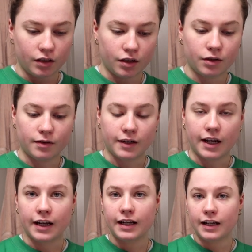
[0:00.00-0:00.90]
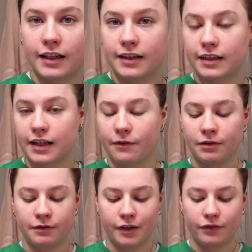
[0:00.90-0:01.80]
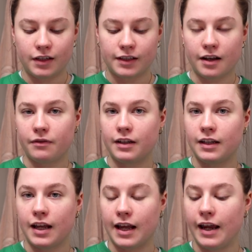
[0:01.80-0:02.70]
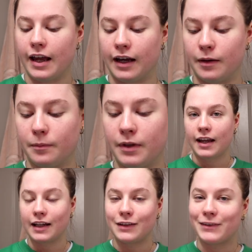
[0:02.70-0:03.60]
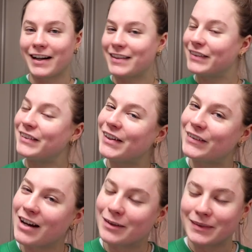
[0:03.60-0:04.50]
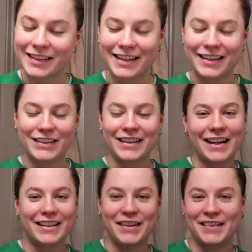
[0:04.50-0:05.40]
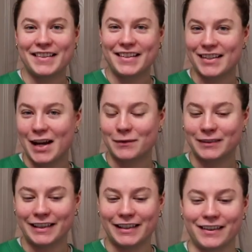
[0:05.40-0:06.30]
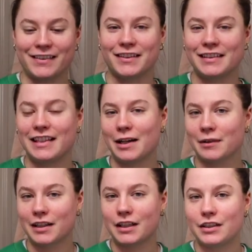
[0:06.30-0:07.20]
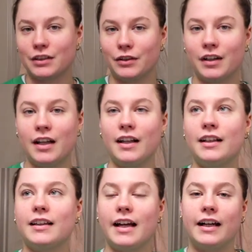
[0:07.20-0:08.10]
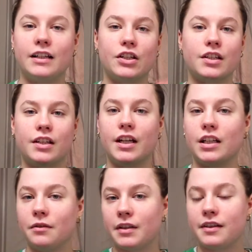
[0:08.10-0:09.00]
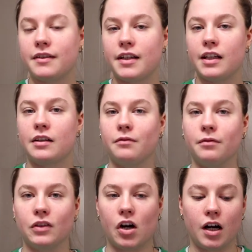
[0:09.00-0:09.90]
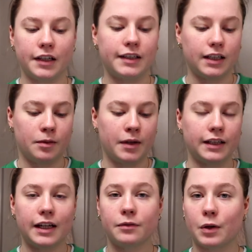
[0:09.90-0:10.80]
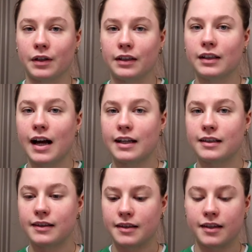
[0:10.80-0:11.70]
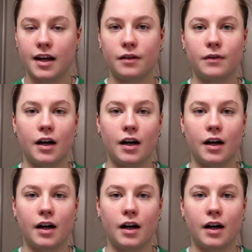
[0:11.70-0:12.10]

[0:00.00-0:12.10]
Tuesday. It's 7:57 a.m. And you guys don't know, I'm a senior at UNC Chapel Hill. So today we're gonna do like just a UNC vlog, doing my life, going to class and stuff.